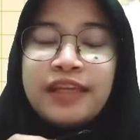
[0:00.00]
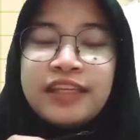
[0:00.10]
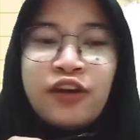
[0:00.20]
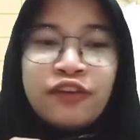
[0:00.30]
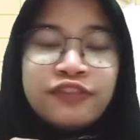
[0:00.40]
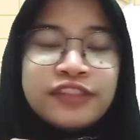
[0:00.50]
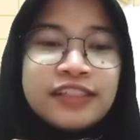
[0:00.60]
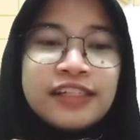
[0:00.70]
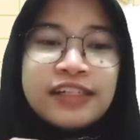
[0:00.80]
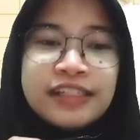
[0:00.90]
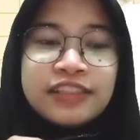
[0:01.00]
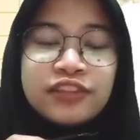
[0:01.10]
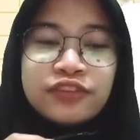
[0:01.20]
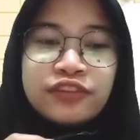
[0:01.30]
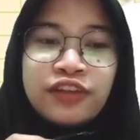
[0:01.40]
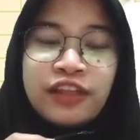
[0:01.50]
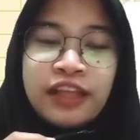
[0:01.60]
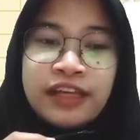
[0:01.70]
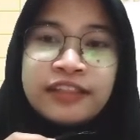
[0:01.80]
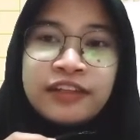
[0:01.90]
The officer needs to
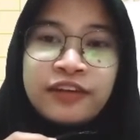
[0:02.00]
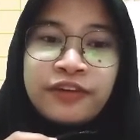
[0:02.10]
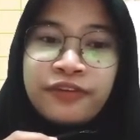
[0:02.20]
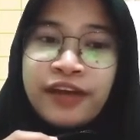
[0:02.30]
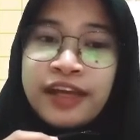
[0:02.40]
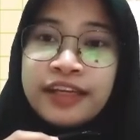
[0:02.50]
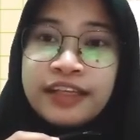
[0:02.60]
collect the correct